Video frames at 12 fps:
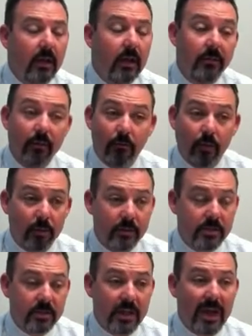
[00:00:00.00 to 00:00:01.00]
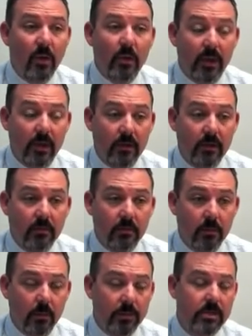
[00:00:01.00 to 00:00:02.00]
giving pharmacists an outlet
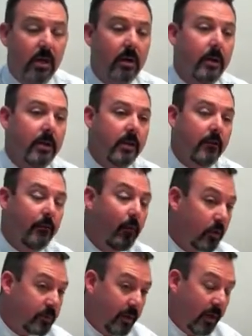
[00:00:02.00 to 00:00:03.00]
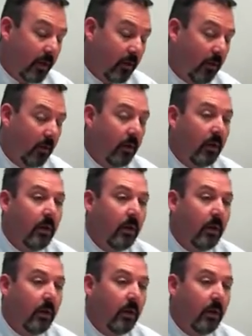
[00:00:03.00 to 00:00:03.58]
when we talk about the enforcement angle